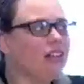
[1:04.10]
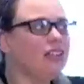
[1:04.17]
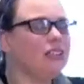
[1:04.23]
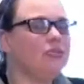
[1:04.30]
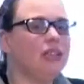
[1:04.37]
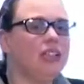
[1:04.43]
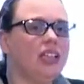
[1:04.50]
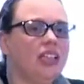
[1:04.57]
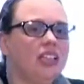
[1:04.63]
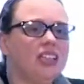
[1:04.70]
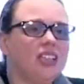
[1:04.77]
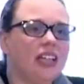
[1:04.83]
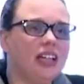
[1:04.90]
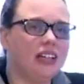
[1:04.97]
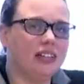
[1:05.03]
That was
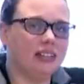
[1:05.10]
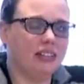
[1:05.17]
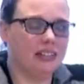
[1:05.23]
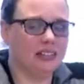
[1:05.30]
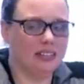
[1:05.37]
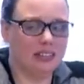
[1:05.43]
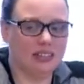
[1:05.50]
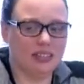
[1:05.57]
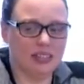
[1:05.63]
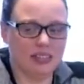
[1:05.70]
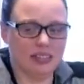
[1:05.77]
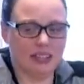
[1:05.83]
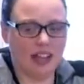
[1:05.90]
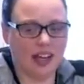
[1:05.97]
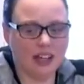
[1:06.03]
17 years
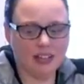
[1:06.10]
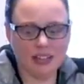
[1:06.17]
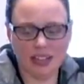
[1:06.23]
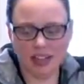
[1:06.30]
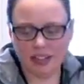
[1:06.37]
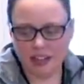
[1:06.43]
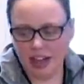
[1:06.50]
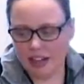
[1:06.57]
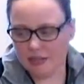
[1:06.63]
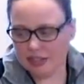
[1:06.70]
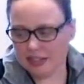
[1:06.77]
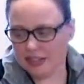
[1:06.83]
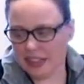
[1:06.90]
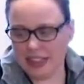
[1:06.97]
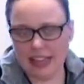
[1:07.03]
ago. Now, as a
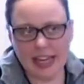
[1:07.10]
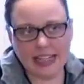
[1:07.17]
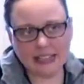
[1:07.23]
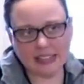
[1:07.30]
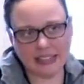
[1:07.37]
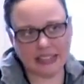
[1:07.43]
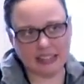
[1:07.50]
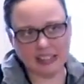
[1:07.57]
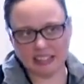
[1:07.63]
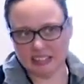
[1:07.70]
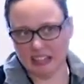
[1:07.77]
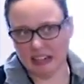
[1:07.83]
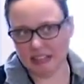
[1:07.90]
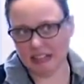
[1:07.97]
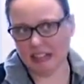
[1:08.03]
mother of three
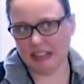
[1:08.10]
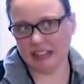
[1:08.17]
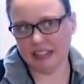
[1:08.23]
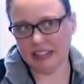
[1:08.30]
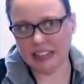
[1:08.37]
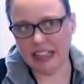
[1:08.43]
on a tight